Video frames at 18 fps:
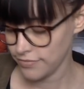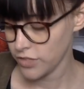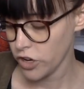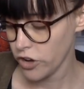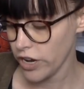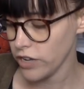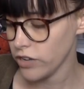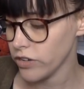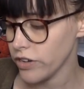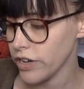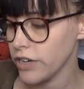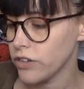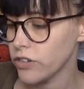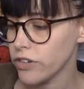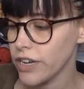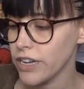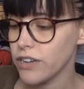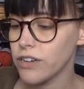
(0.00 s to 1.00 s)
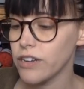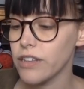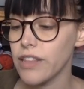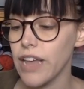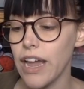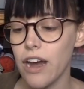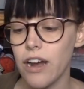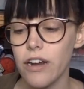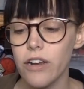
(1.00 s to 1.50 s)
Crinkle, crinkle, crinkle.
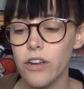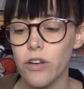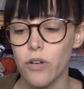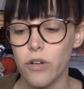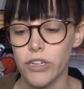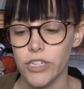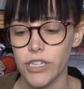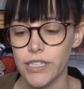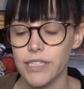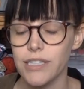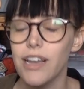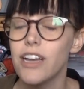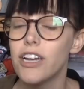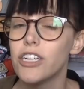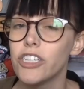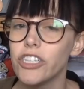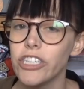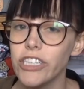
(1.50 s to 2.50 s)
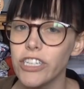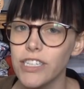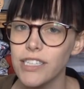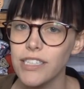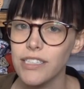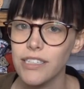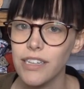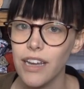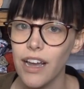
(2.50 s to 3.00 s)
They are gorgeous. She
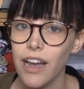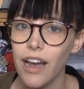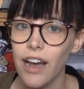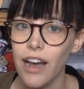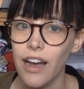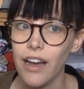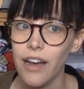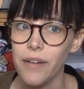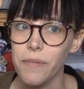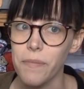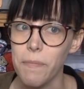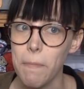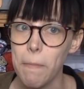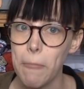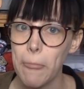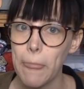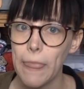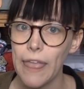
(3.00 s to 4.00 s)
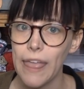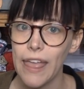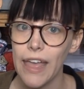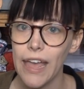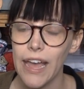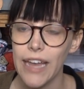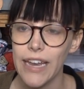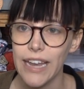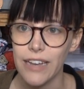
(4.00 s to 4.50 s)
just
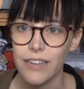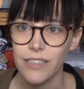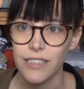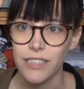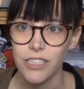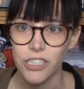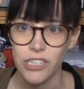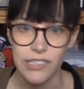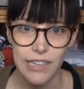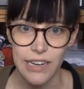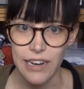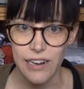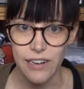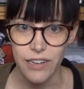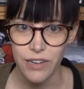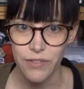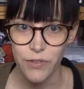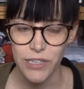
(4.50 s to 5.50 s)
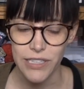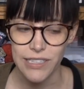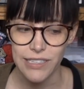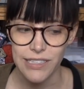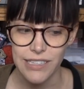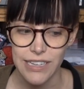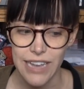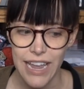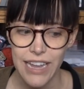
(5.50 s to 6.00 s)
announced, because she's sending out
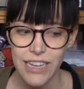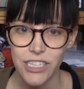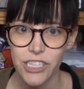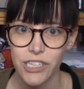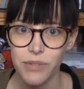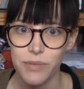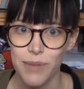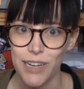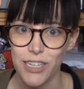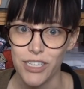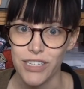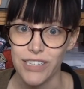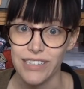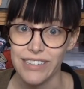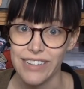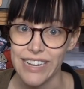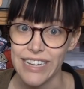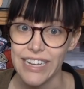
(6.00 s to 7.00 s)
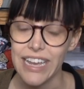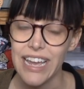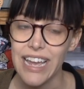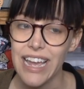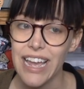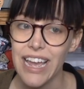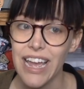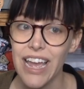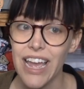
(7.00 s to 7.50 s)
invoices today, and she mentioned like
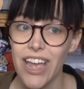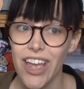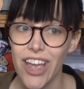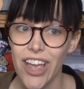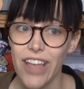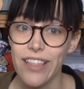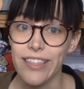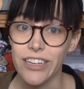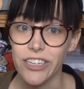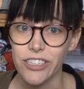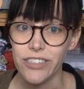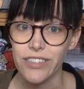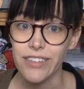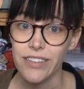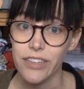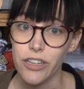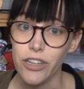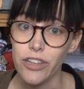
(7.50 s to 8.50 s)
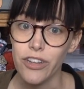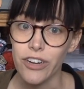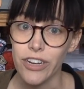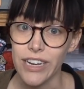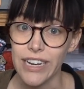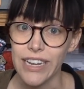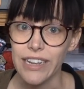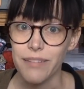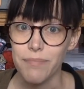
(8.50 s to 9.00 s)
you're
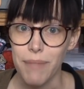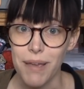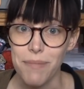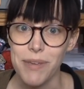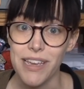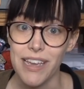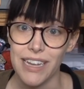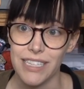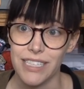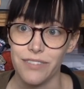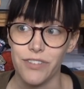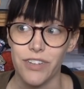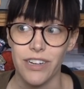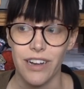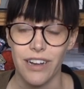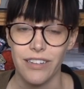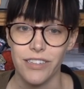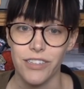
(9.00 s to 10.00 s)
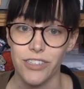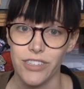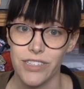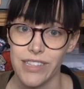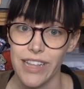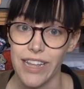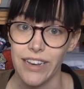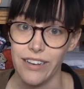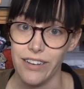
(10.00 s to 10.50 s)
gonna maybe get different colors
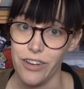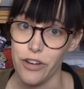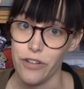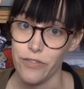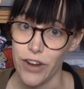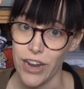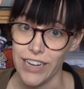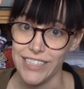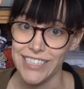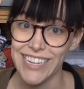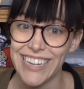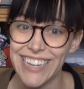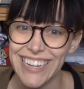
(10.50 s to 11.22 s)
than your friend